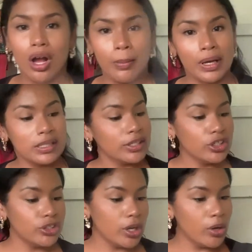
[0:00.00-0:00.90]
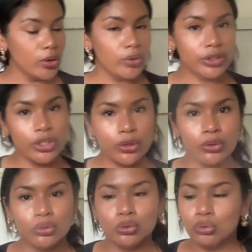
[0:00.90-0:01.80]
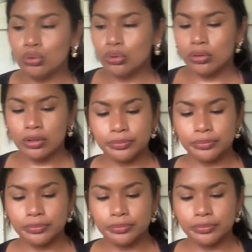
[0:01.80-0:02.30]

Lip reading: I'm about to show you.